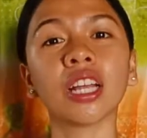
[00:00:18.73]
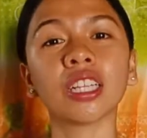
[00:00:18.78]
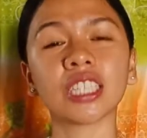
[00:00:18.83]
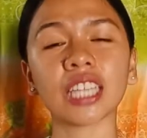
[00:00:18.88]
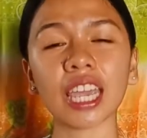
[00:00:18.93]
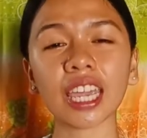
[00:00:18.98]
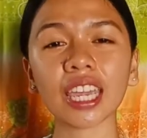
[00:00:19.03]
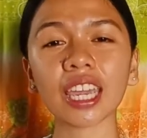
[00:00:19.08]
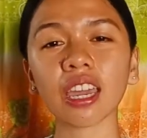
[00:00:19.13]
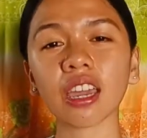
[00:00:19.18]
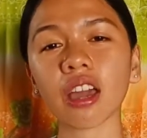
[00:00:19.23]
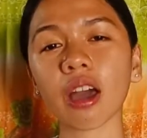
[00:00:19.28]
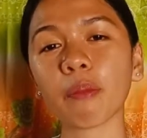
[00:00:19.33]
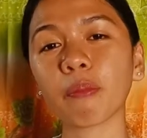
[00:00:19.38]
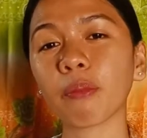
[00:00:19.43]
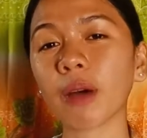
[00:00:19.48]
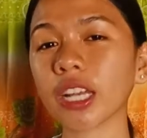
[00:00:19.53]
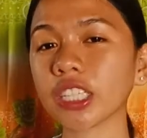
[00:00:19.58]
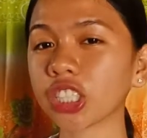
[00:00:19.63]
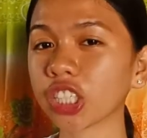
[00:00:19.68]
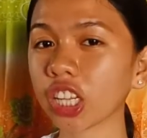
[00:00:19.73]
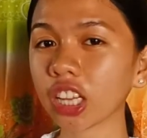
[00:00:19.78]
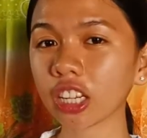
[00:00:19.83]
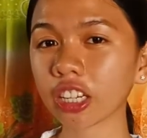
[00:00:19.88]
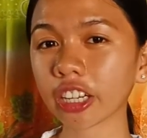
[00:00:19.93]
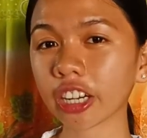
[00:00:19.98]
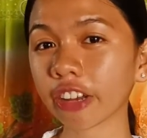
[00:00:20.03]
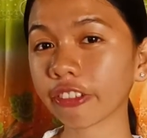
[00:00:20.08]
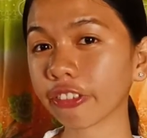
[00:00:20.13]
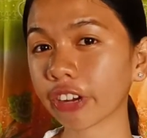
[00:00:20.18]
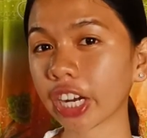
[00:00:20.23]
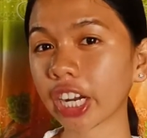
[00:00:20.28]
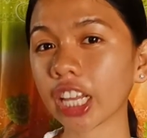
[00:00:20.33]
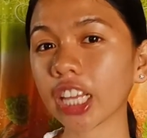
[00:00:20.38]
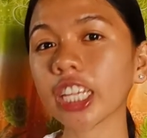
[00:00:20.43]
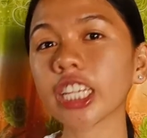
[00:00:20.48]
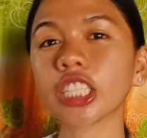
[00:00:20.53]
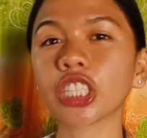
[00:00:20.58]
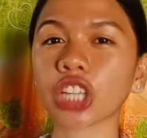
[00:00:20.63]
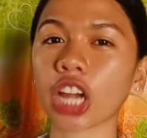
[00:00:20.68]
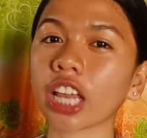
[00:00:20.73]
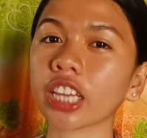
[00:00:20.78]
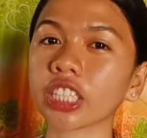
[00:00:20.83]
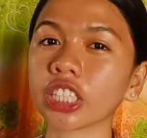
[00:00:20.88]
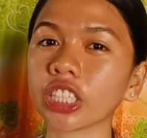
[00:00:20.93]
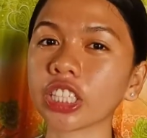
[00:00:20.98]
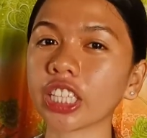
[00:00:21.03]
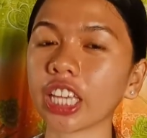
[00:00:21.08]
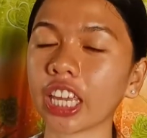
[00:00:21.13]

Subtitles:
taking a Bachelor of Early Childhood